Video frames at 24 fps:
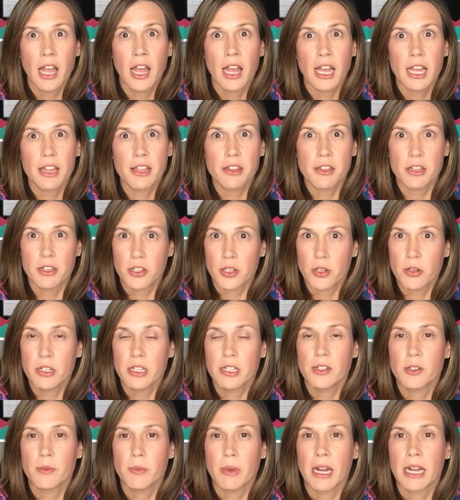and then the
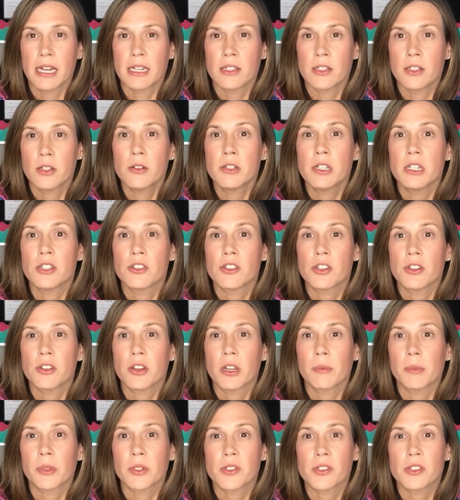2-digit by 2-digit
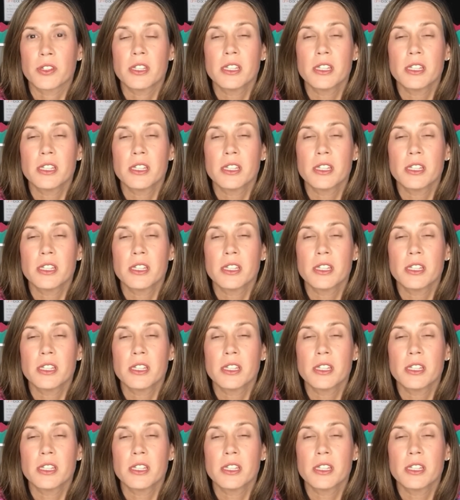numbers.